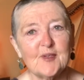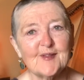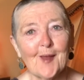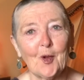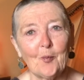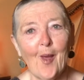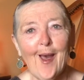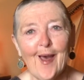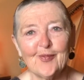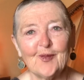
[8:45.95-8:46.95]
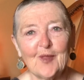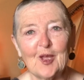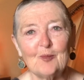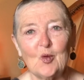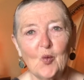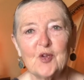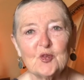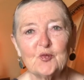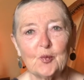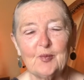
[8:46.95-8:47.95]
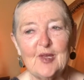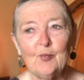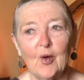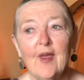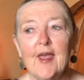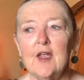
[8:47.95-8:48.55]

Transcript: be psychopathic. They could be wonderful people.